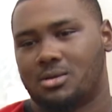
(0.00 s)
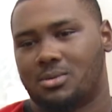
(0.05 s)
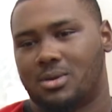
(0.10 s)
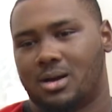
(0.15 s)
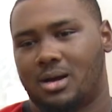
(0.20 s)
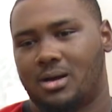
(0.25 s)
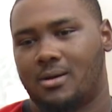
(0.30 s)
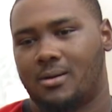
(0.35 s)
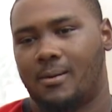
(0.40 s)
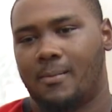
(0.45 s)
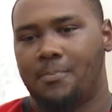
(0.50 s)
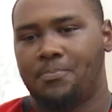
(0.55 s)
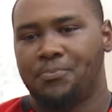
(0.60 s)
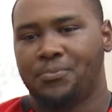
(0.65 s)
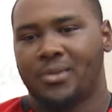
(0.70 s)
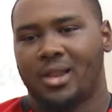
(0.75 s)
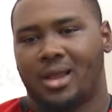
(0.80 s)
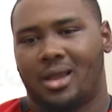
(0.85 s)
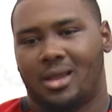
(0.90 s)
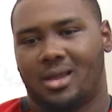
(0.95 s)
about,
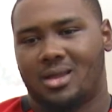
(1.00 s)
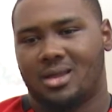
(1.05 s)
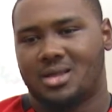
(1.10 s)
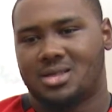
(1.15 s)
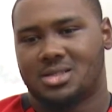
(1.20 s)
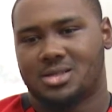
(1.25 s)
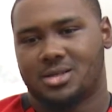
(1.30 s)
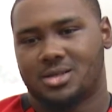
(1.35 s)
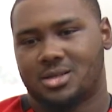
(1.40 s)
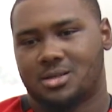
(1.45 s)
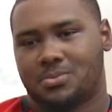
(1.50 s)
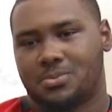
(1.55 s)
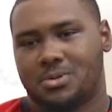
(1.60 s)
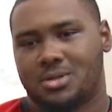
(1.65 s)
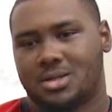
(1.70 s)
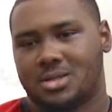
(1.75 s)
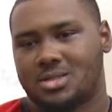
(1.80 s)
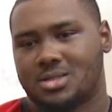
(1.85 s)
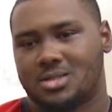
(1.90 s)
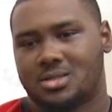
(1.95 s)
and he's here to
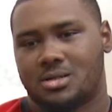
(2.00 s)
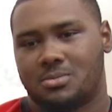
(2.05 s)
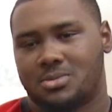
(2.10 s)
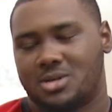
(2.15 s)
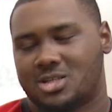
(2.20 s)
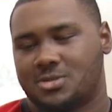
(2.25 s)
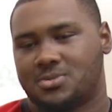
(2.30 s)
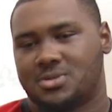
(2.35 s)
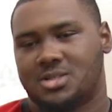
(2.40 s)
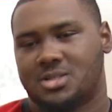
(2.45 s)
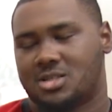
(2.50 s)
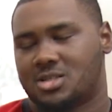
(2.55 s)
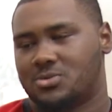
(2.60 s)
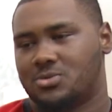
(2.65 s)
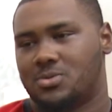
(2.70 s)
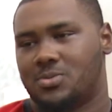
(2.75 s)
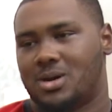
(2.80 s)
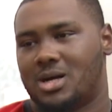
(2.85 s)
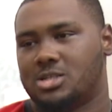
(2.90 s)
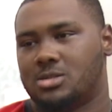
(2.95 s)
put us in the best position
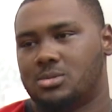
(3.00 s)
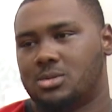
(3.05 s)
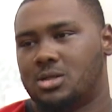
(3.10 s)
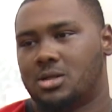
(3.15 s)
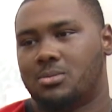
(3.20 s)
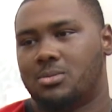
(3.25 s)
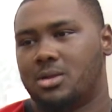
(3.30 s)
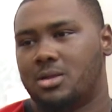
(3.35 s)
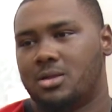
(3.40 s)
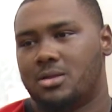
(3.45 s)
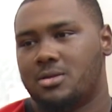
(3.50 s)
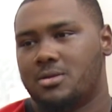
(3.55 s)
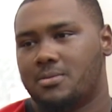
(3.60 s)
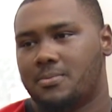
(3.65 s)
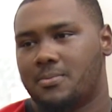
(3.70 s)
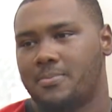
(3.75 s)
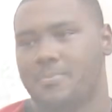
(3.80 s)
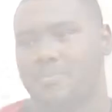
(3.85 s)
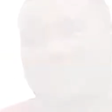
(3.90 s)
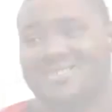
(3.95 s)
we possibly can be in.
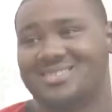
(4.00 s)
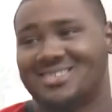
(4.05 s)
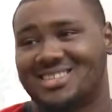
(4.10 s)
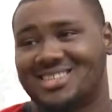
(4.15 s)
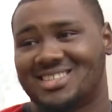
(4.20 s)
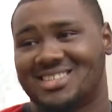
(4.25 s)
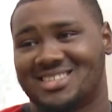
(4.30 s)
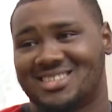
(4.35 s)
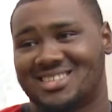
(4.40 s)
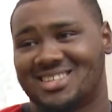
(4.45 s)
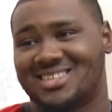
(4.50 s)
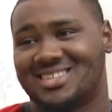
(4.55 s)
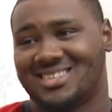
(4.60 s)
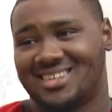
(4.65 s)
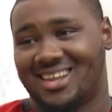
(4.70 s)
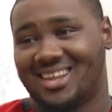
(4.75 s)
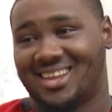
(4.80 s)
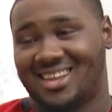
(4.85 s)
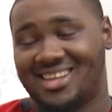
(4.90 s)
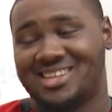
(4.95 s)

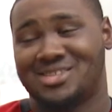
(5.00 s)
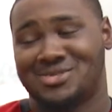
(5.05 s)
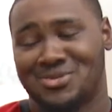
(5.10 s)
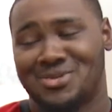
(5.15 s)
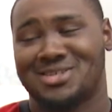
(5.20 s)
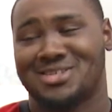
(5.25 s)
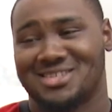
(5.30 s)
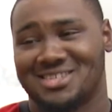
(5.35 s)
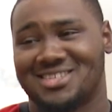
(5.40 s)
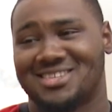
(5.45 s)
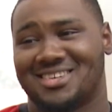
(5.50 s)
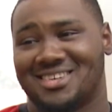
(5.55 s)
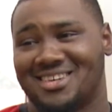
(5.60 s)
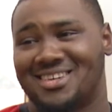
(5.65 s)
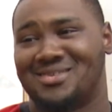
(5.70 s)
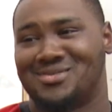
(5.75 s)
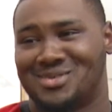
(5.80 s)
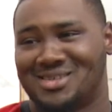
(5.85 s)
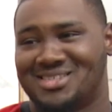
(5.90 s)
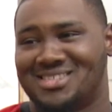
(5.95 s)
He's pushing us to the
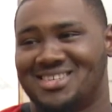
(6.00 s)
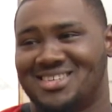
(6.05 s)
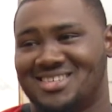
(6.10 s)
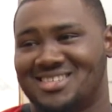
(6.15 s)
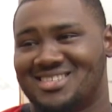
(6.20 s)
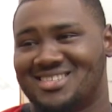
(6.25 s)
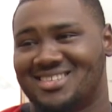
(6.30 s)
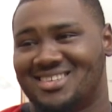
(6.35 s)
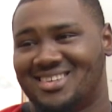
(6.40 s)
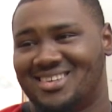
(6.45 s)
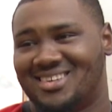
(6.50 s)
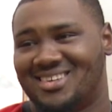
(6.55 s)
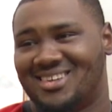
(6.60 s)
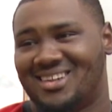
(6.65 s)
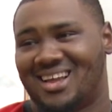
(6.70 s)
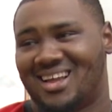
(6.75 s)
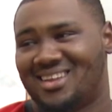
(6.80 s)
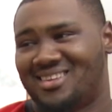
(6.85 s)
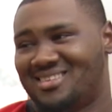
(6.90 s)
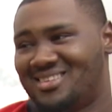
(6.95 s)
limits, yes.
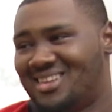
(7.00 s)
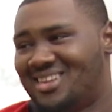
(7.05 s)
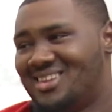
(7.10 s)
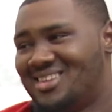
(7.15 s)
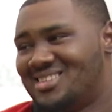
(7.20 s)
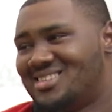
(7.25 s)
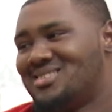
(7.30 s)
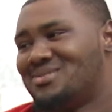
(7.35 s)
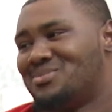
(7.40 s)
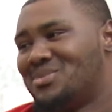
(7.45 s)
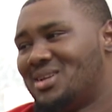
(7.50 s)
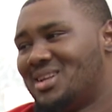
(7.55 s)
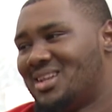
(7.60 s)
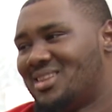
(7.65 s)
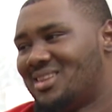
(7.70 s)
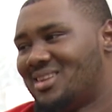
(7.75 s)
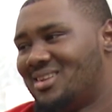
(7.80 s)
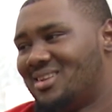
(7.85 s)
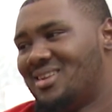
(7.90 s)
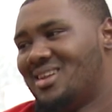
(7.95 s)
But
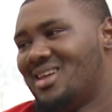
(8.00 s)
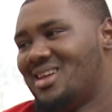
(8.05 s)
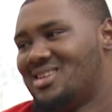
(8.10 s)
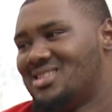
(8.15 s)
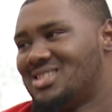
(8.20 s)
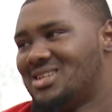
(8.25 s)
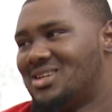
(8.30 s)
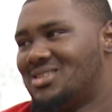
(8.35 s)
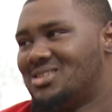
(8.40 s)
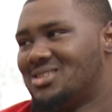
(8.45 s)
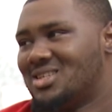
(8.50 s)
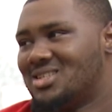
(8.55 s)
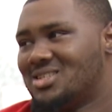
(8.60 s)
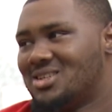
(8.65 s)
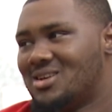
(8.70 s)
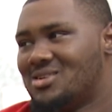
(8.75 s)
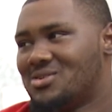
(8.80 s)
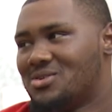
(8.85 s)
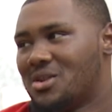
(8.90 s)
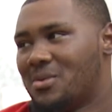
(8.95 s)
at the end of the day, it's all
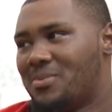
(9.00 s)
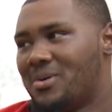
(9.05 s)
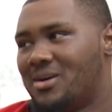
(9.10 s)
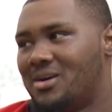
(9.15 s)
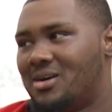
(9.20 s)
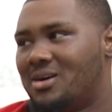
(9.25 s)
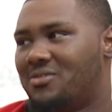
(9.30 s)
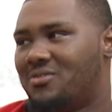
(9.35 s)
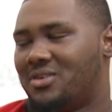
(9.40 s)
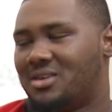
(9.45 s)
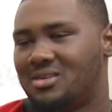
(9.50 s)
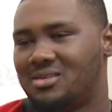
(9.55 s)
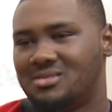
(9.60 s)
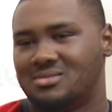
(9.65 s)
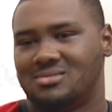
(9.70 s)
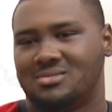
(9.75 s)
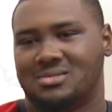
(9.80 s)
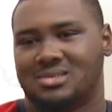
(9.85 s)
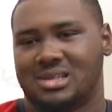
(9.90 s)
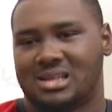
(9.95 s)
going to pay off, and
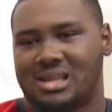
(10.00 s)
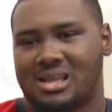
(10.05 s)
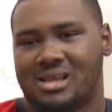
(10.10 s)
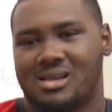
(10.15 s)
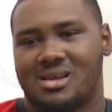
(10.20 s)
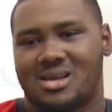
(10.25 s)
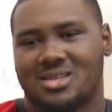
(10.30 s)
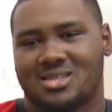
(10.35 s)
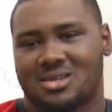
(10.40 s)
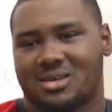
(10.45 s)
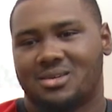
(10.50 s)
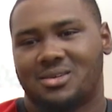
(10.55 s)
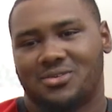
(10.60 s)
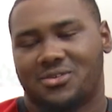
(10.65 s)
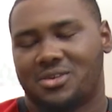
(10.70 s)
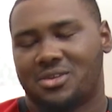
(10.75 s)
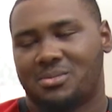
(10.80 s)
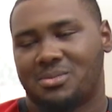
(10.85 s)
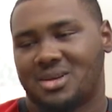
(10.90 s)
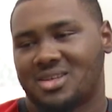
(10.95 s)
it's only
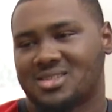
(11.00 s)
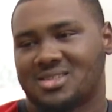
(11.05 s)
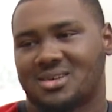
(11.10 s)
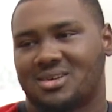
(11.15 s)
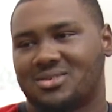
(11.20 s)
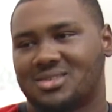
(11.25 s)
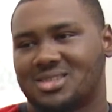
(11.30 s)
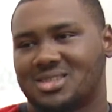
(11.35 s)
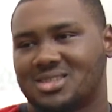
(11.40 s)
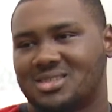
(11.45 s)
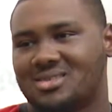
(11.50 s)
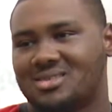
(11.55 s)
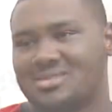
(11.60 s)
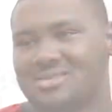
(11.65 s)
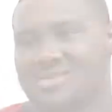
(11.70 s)
for the best of us.